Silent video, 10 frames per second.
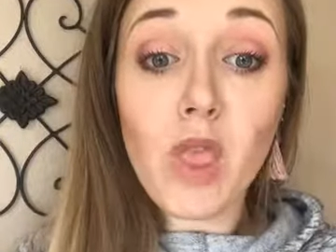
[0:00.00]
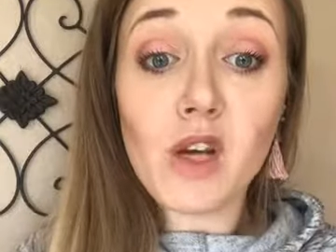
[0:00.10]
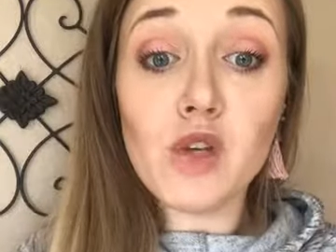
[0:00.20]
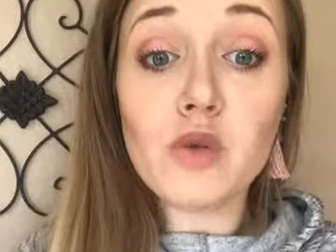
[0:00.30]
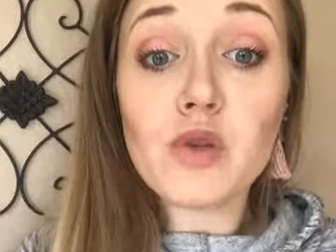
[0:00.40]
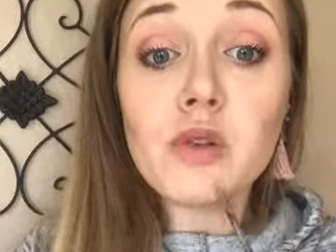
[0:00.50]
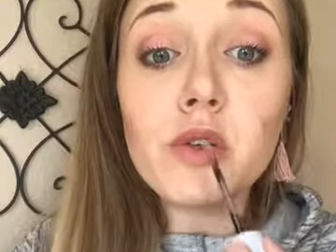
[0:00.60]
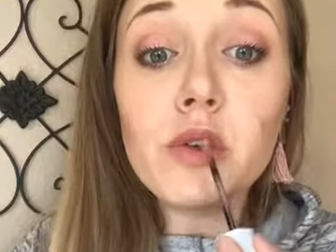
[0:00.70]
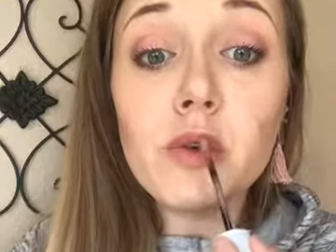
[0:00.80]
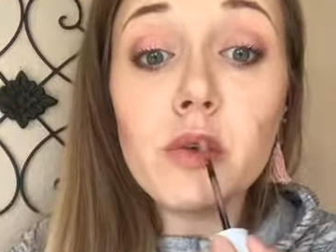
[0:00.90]
neutral
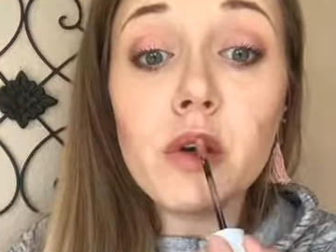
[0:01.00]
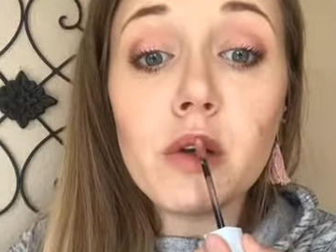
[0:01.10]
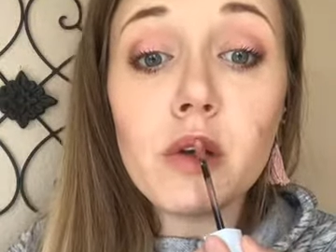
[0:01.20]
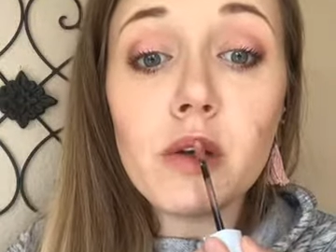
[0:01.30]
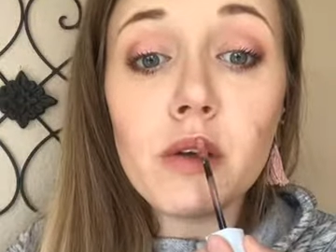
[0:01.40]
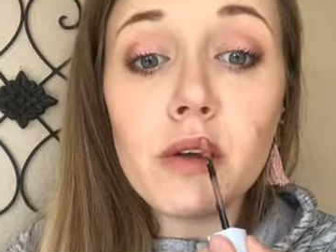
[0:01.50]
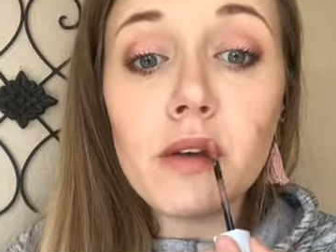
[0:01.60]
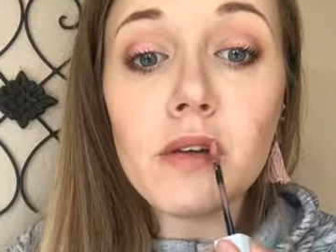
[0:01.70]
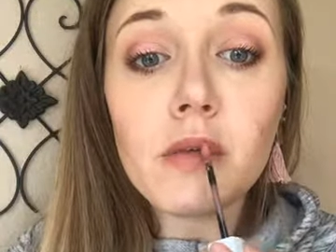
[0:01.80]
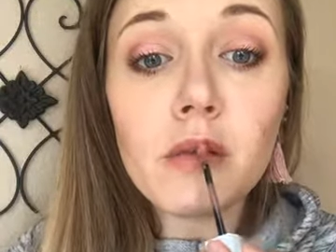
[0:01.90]
nude.
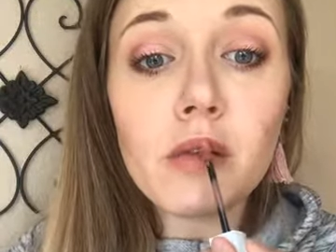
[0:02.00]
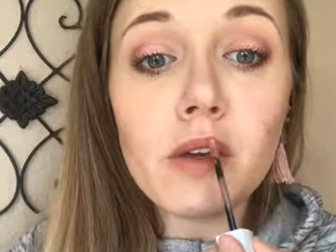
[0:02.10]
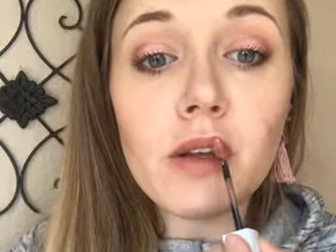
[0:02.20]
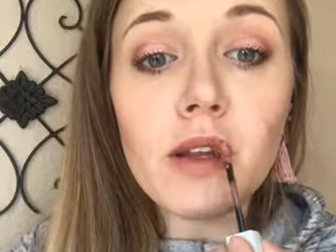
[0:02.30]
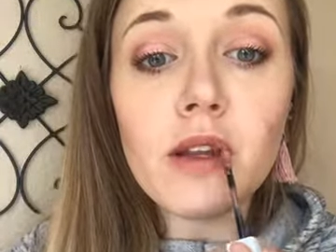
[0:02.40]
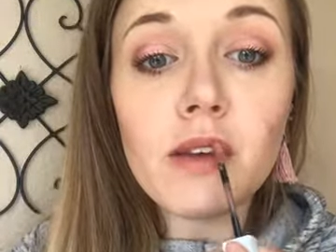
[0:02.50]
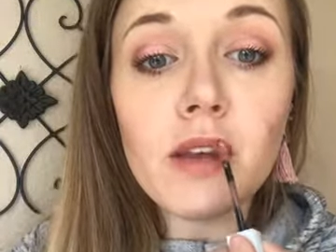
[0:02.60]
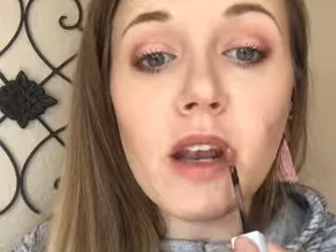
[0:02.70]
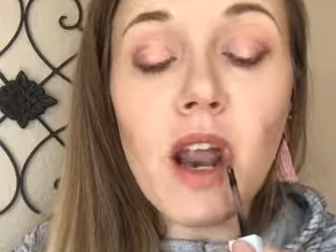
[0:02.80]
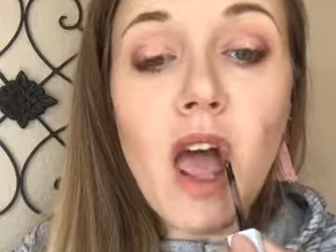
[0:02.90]
It really
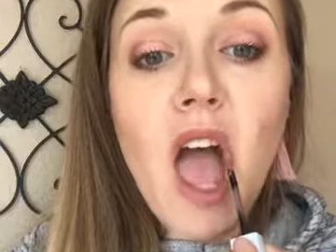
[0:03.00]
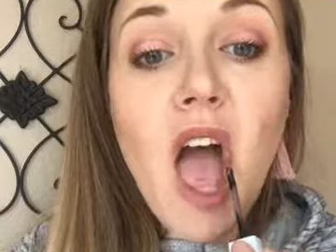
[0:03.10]
isn't